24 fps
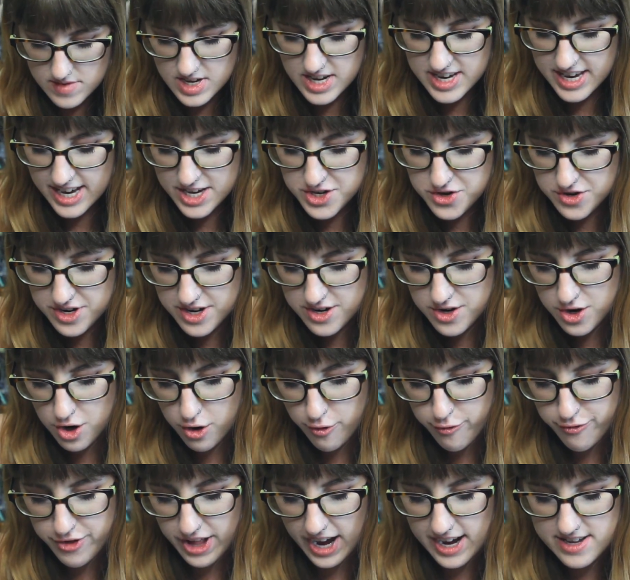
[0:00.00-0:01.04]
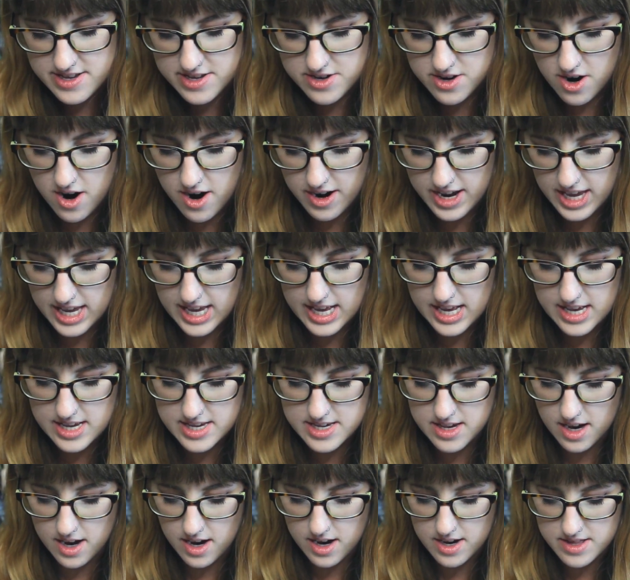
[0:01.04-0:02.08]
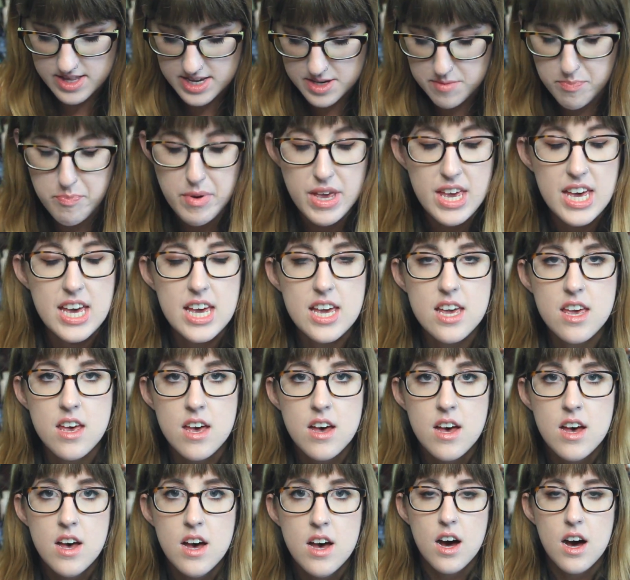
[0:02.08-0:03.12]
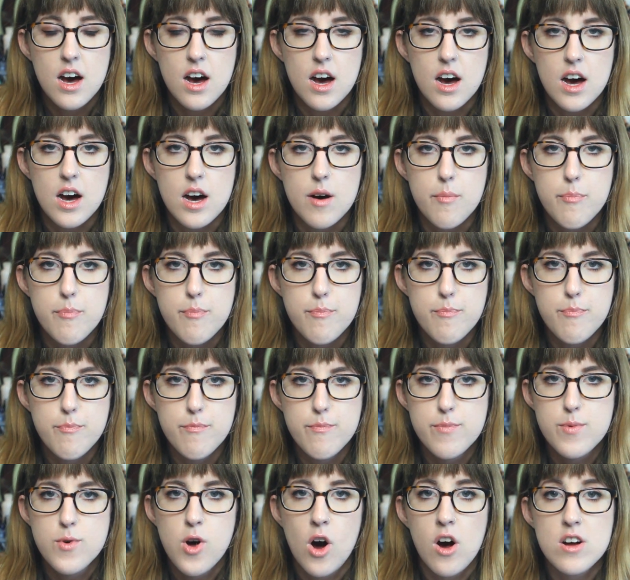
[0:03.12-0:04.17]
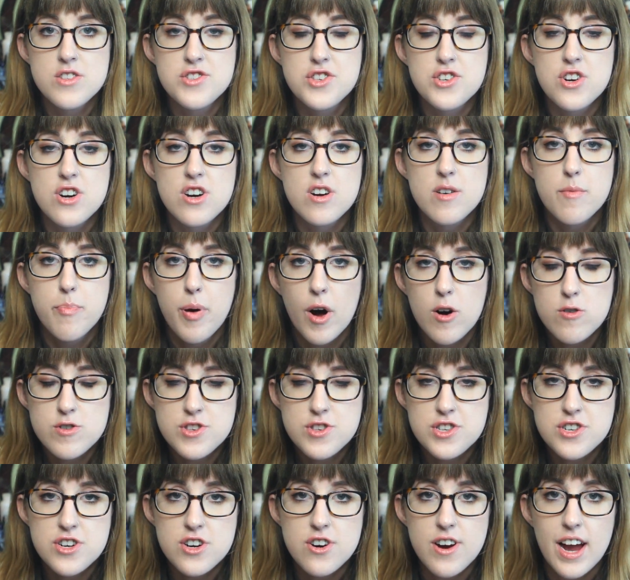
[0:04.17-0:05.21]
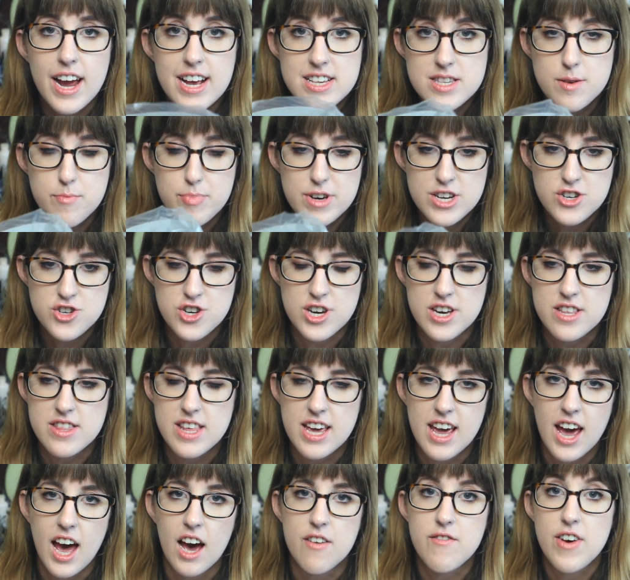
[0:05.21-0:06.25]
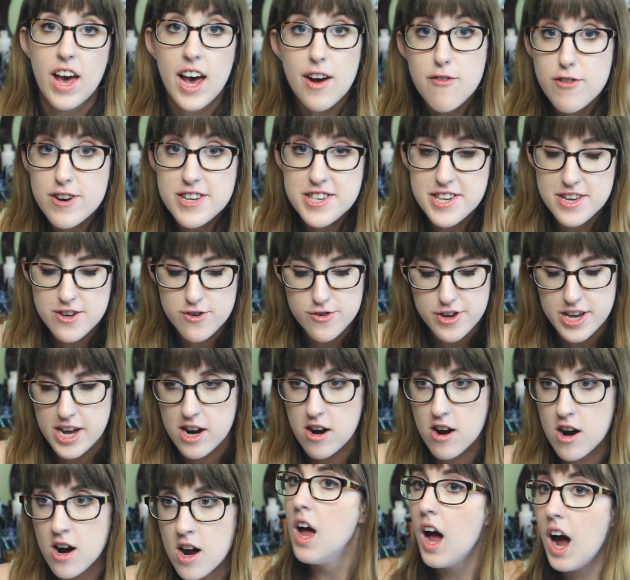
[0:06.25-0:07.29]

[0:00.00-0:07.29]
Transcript: In case you didn't know, Flatstock is uh, this big uh, concert poster exhibition they have every single year.